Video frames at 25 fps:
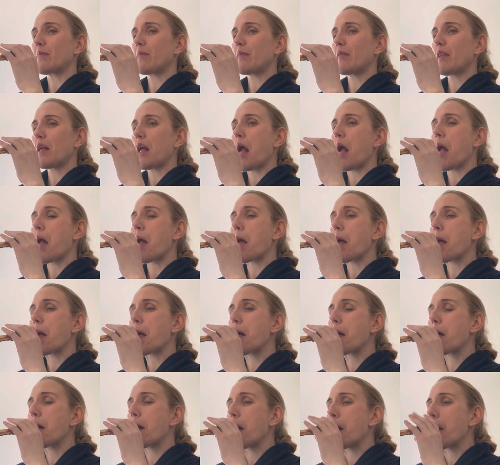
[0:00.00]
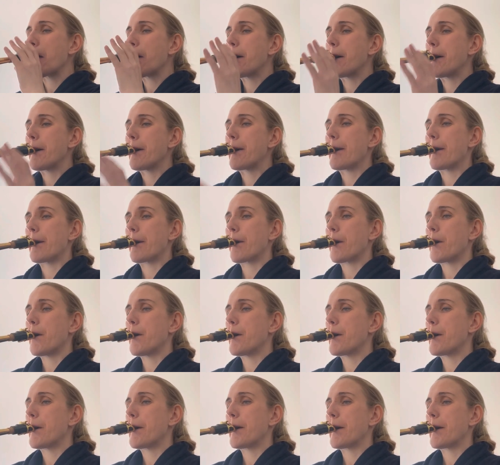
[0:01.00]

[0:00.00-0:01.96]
(no one is talking)